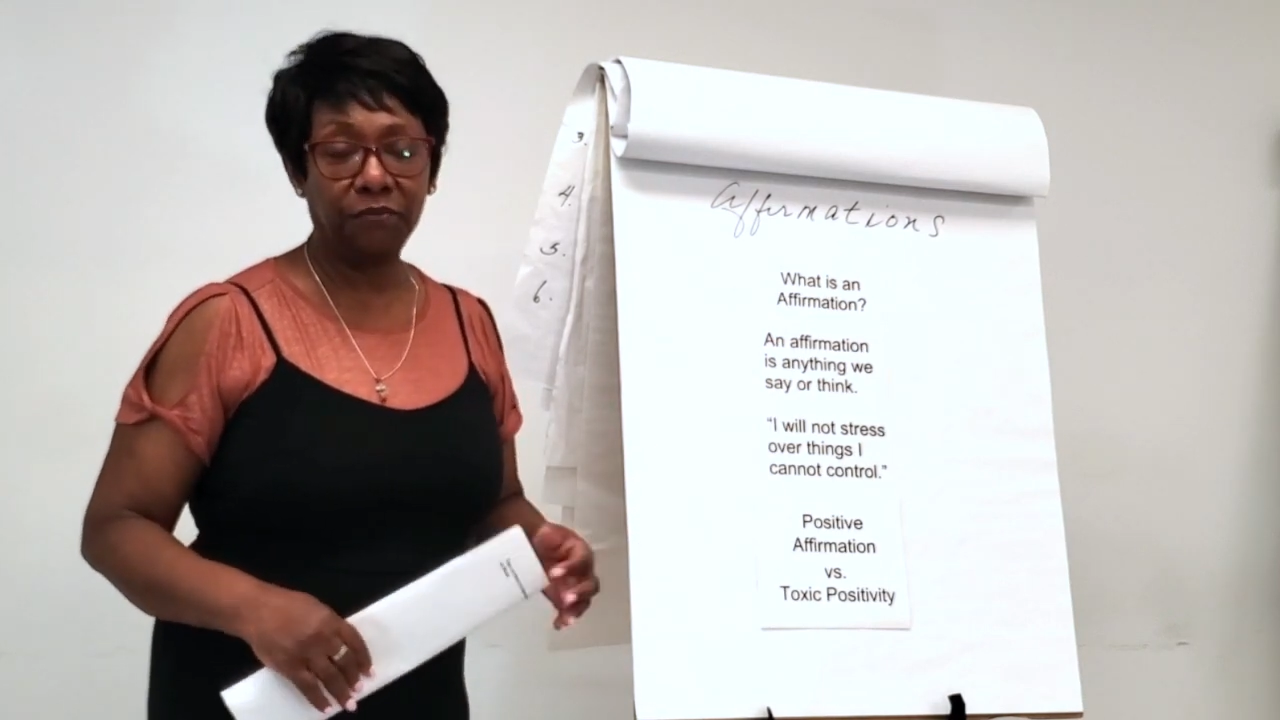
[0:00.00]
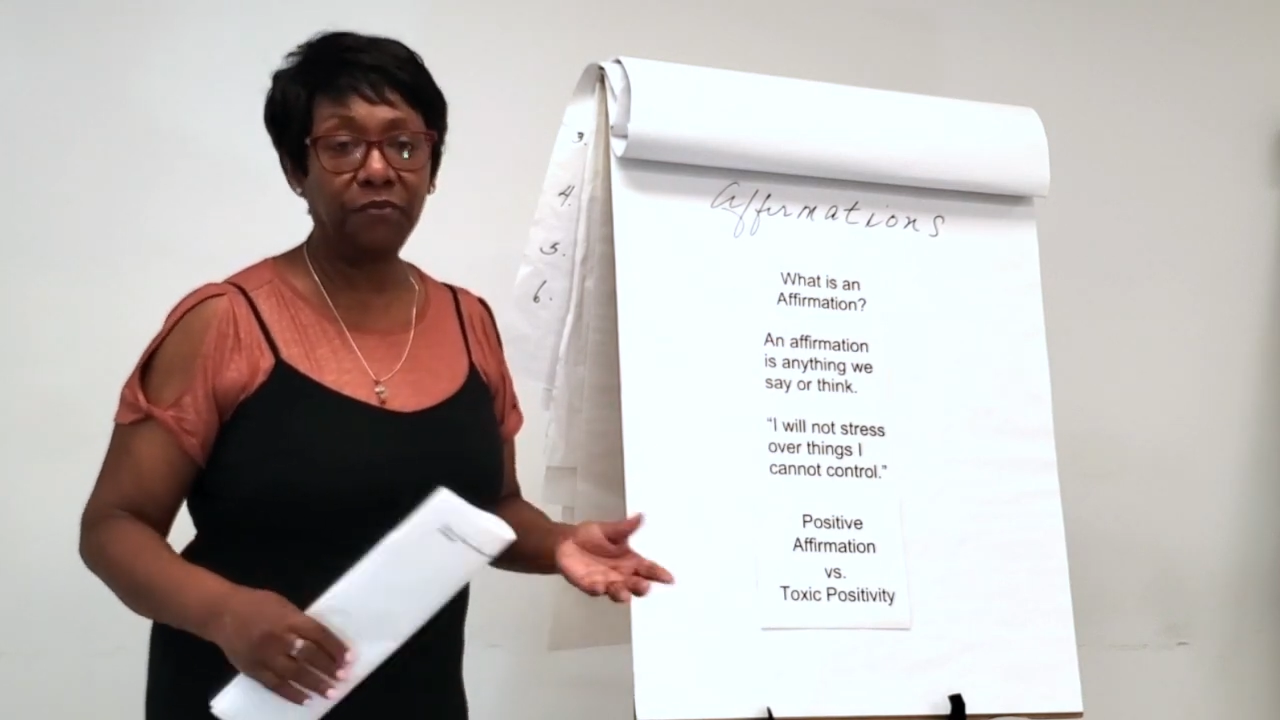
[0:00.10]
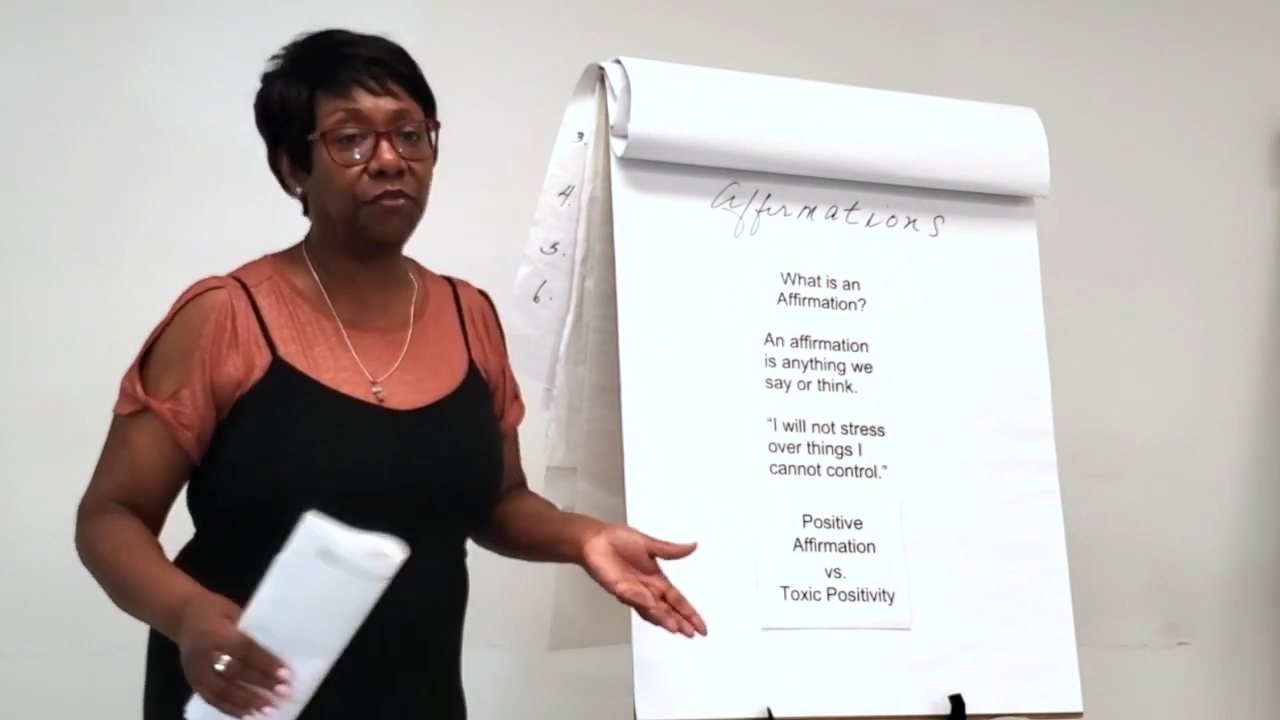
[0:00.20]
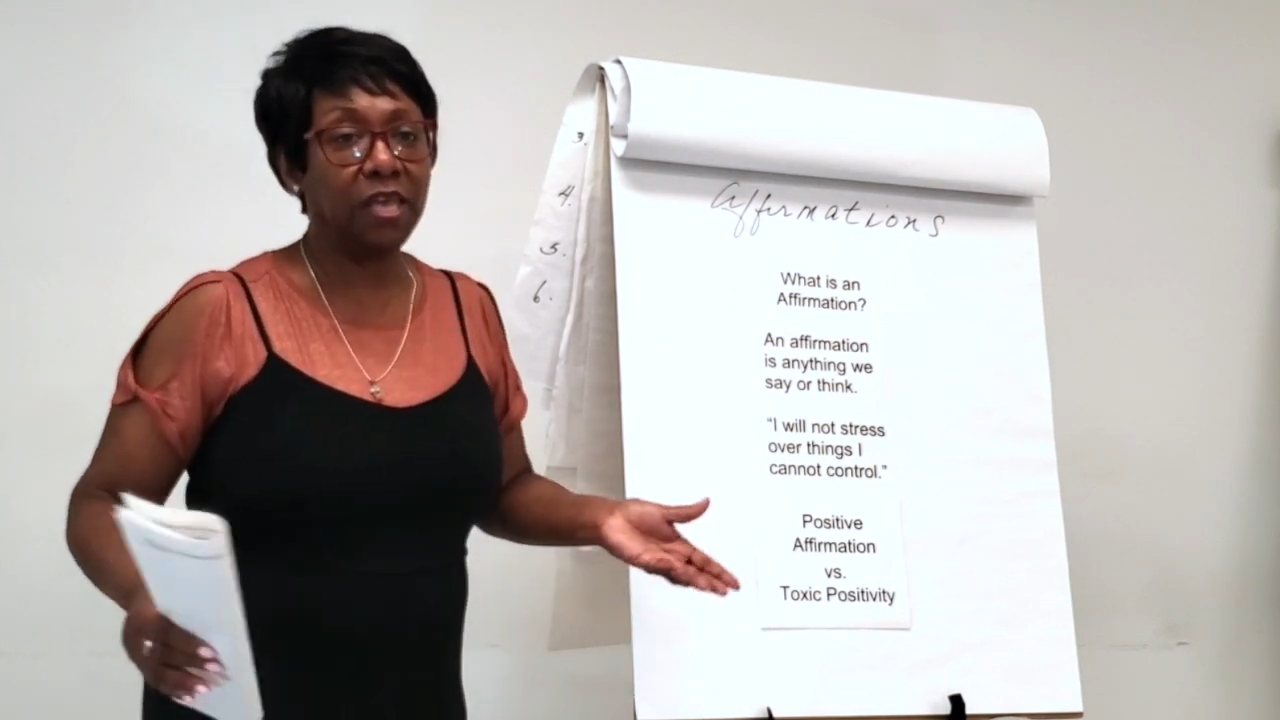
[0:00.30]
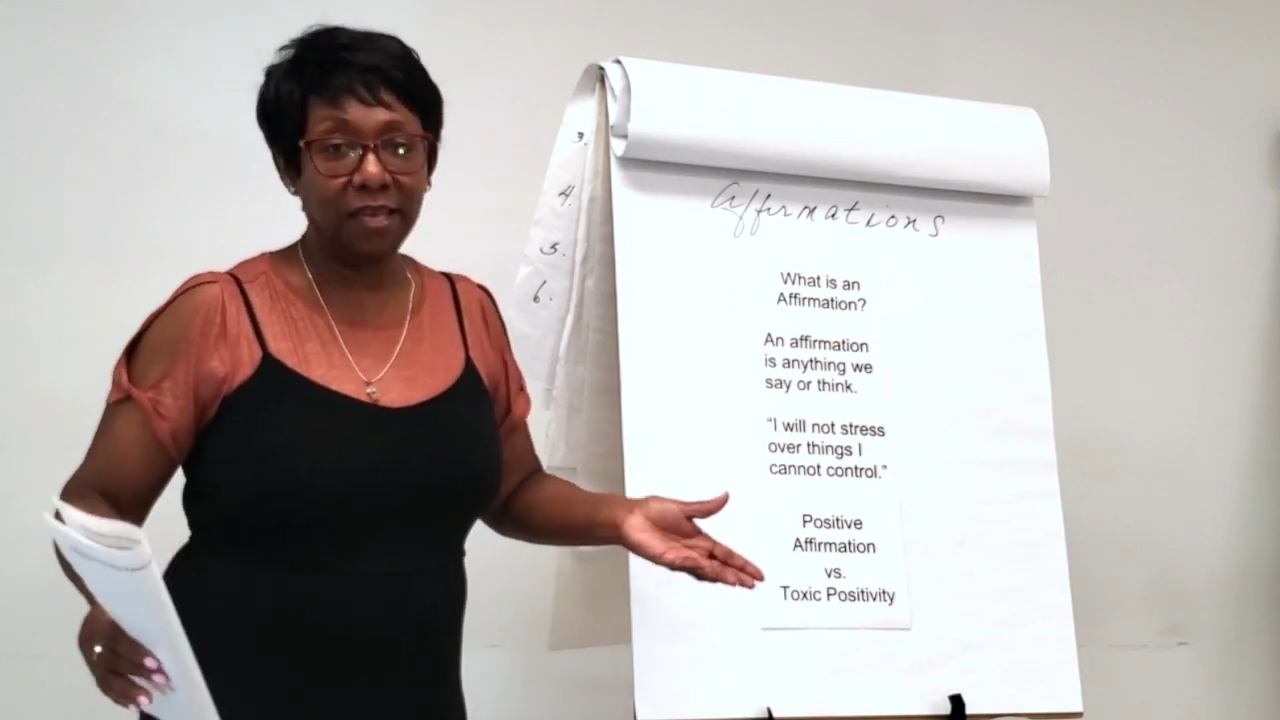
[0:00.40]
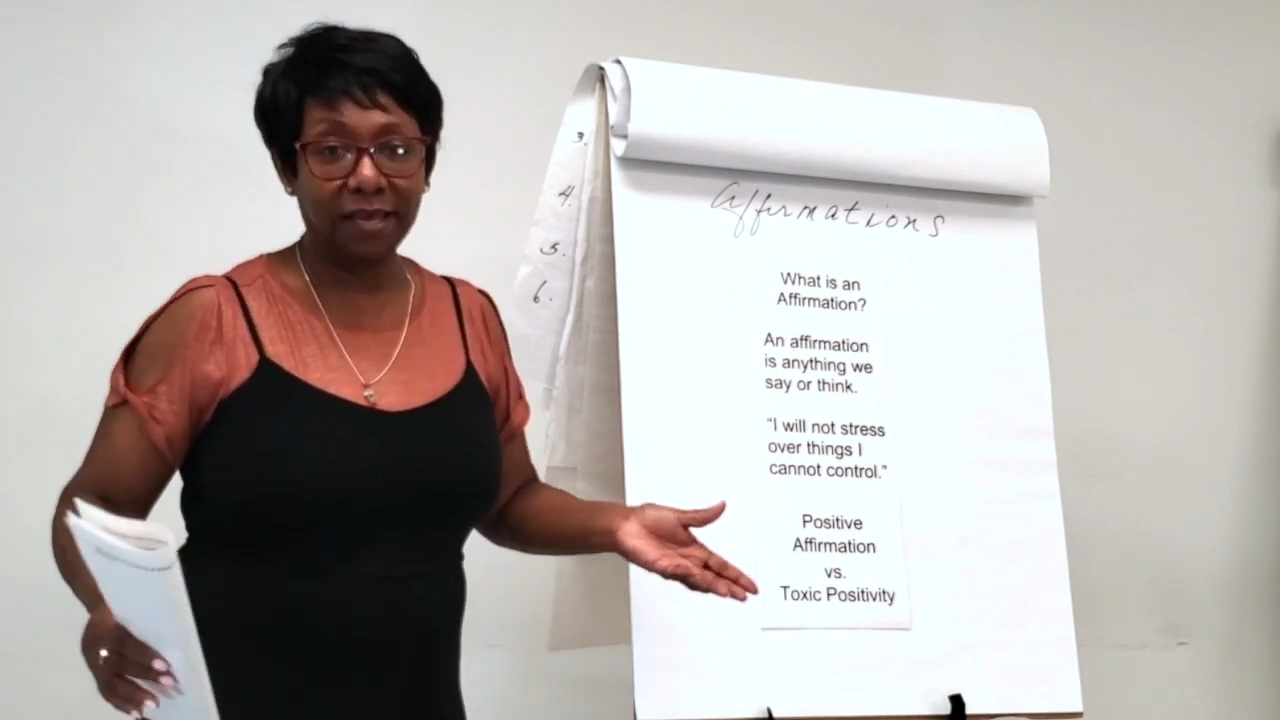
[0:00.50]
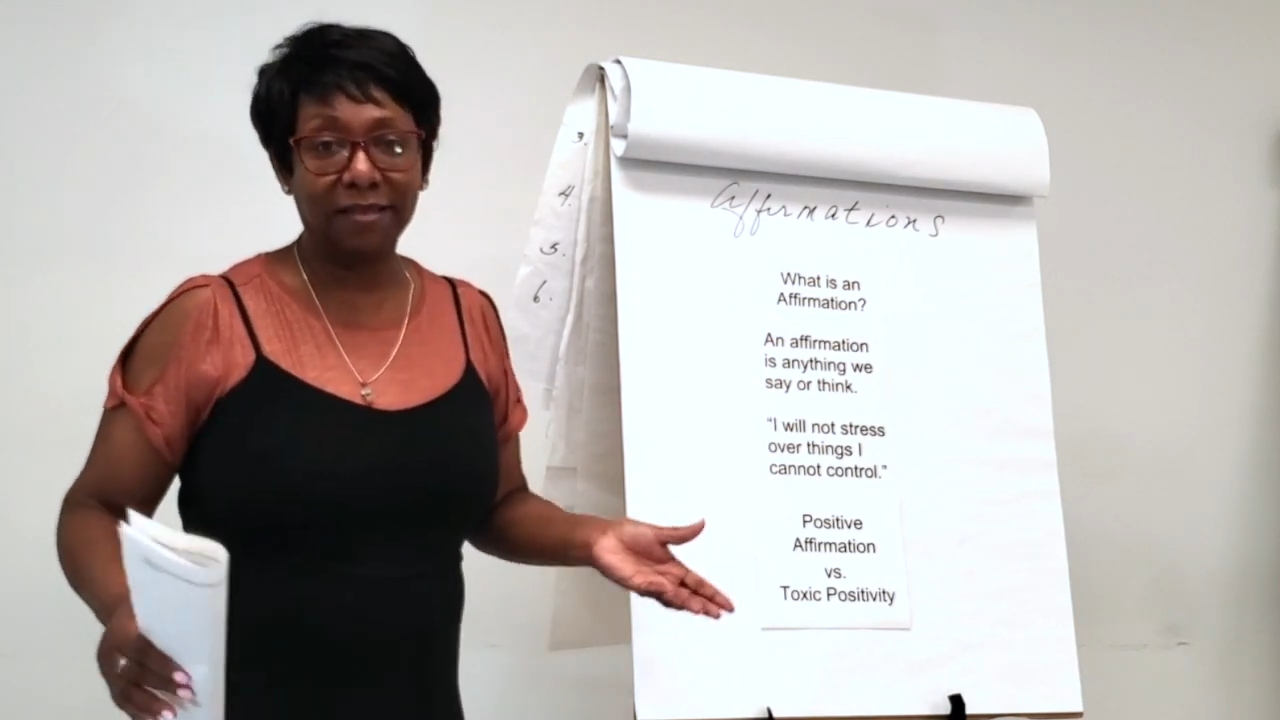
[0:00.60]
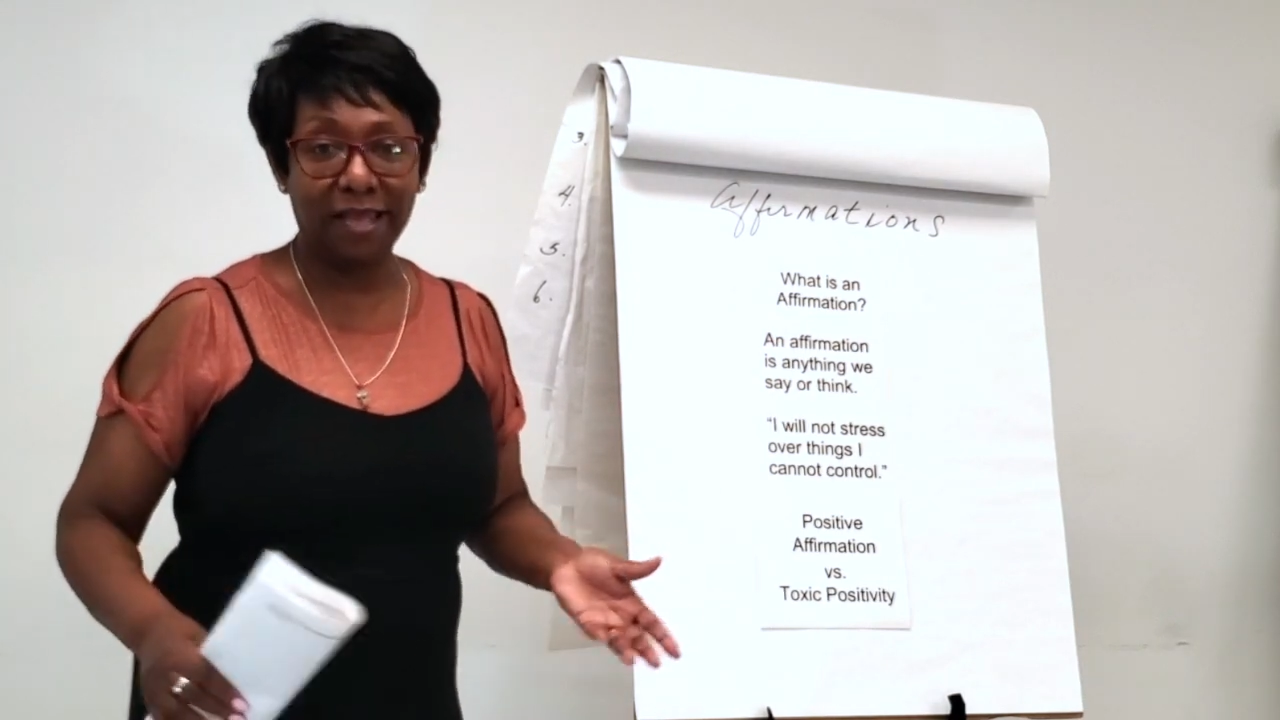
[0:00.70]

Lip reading: thinking